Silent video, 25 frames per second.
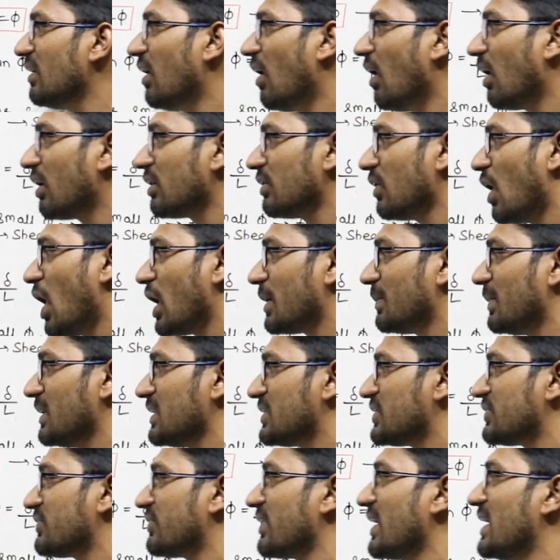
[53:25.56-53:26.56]
or normal
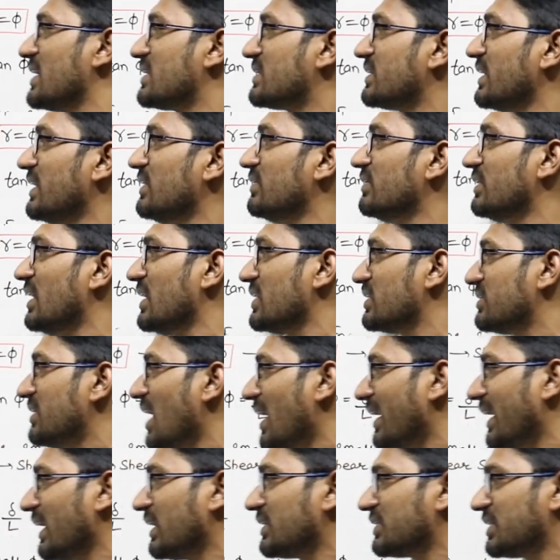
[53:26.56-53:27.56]
stress in this
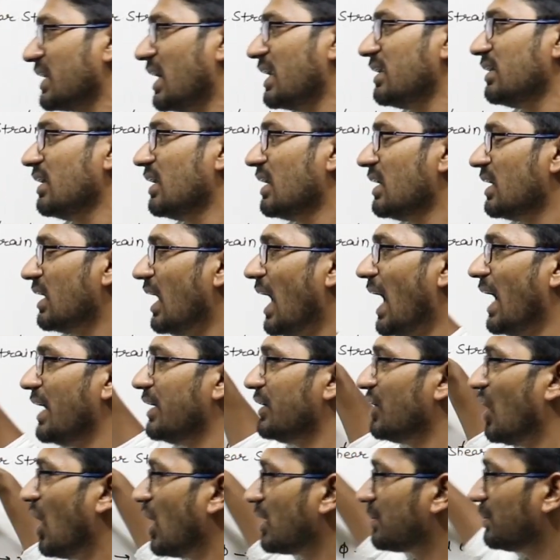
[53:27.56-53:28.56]
direction and
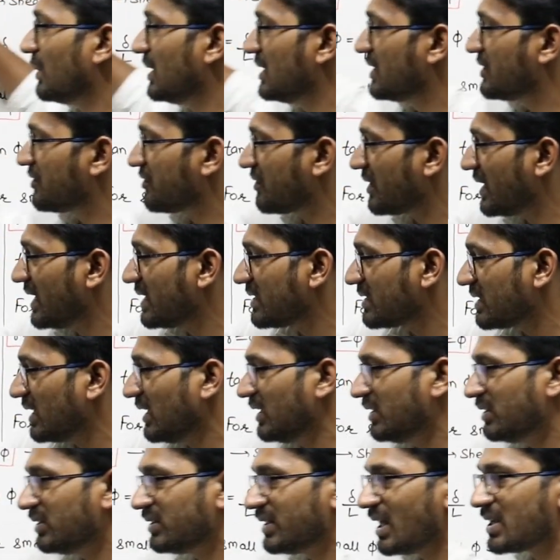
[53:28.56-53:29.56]
normal stress
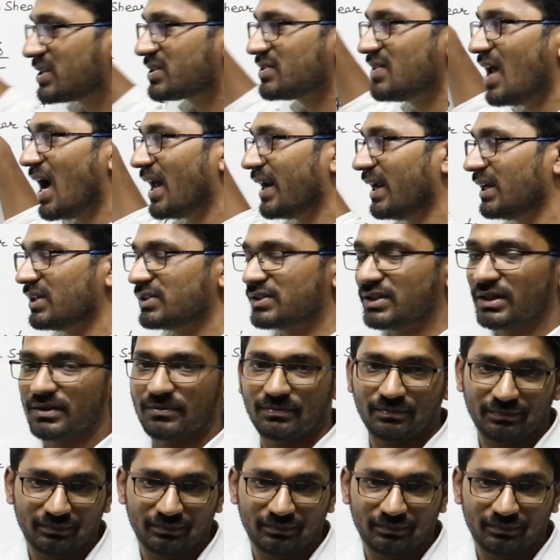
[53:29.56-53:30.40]
in this direction,